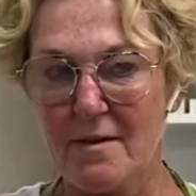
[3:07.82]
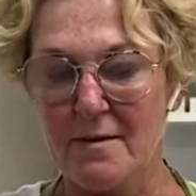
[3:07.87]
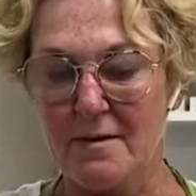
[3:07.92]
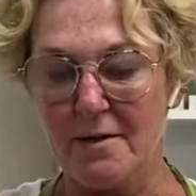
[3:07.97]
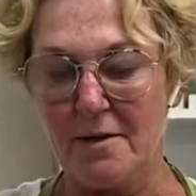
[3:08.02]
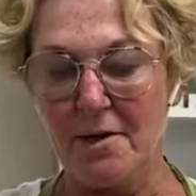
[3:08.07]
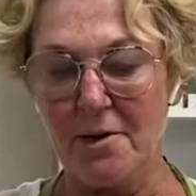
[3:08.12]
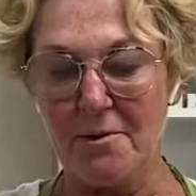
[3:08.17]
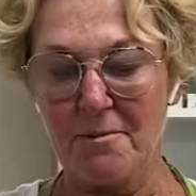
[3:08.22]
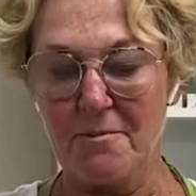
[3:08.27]

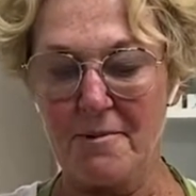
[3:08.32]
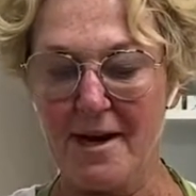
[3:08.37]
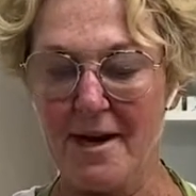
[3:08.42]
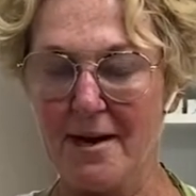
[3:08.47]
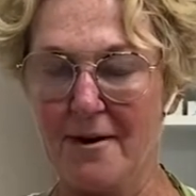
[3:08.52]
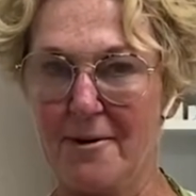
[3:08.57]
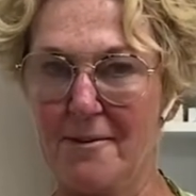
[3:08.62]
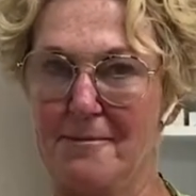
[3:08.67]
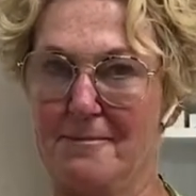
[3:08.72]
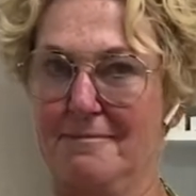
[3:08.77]
Oh
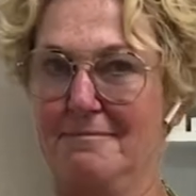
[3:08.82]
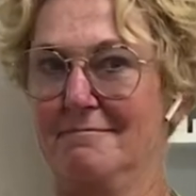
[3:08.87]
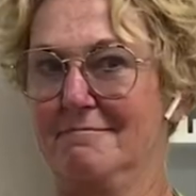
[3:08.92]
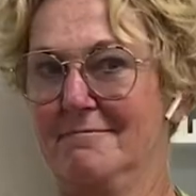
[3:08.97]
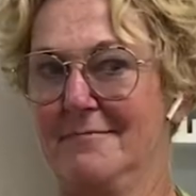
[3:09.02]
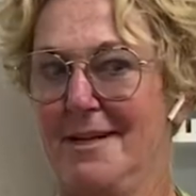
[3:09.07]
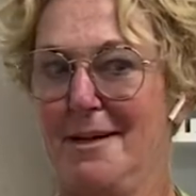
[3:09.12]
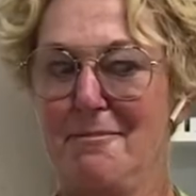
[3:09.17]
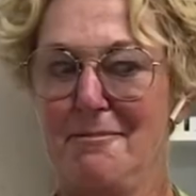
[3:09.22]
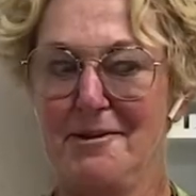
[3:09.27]
wow,
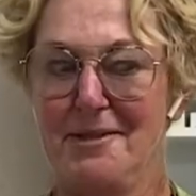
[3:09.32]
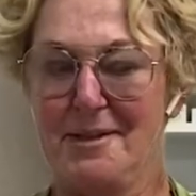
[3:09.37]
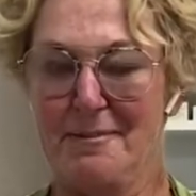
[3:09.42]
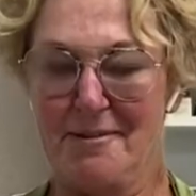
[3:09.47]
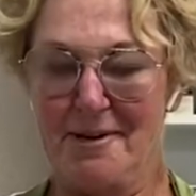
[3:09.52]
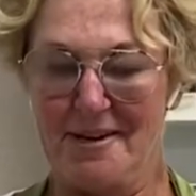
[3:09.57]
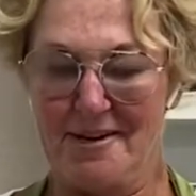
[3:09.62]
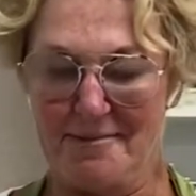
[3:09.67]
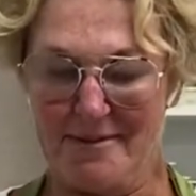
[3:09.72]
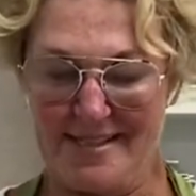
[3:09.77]
I'm really
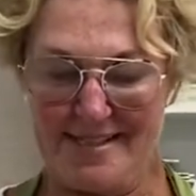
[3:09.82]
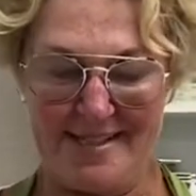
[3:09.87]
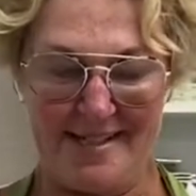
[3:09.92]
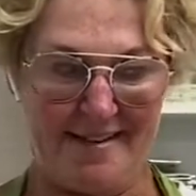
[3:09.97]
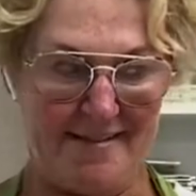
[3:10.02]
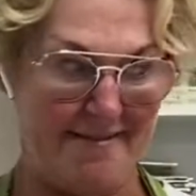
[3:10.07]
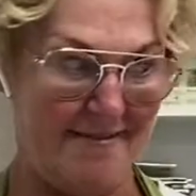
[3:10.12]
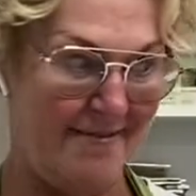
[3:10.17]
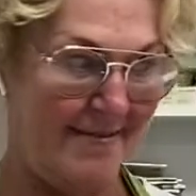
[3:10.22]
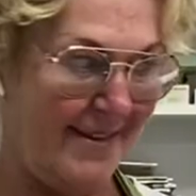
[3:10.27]
proud of
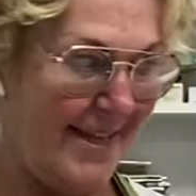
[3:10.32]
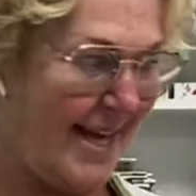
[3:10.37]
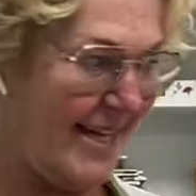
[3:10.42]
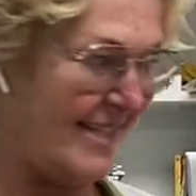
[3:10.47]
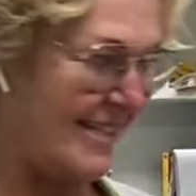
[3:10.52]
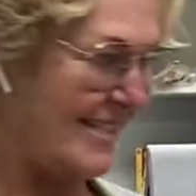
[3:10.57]
myself. That is